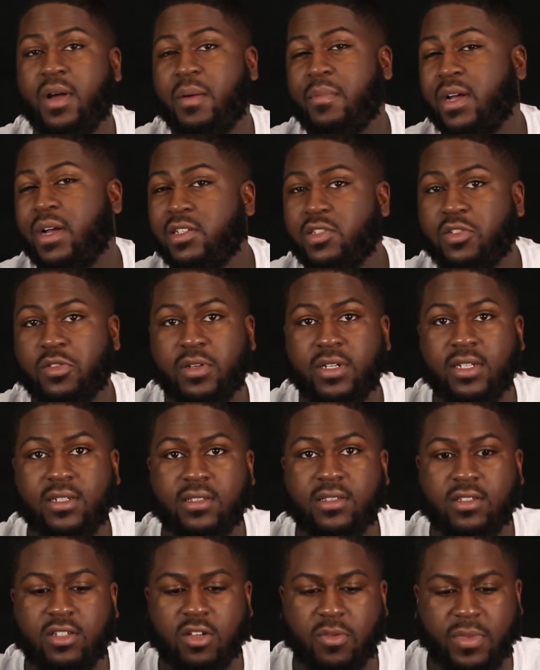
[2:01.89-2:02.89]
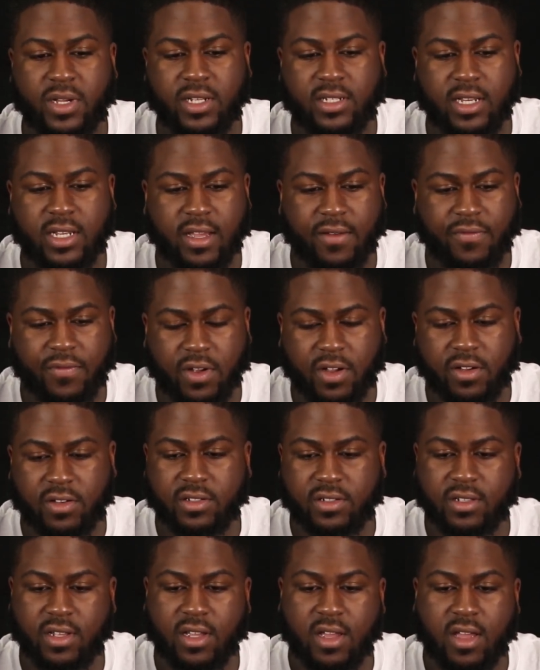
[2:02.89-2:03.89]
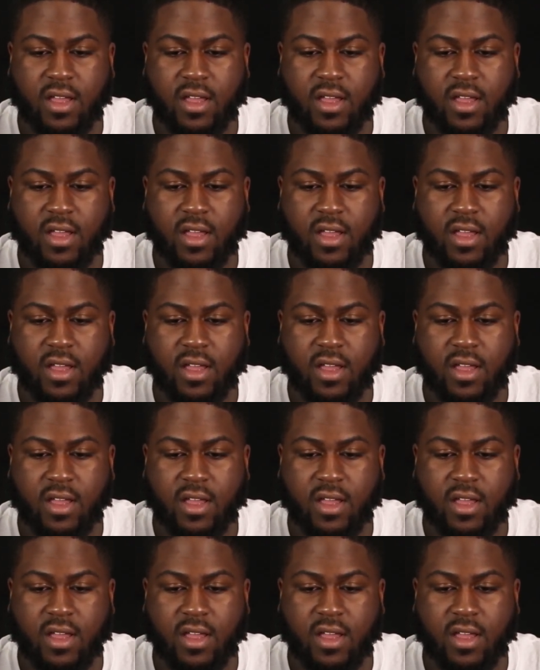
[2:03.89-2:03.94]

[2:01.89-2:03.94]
by my choice so much at first,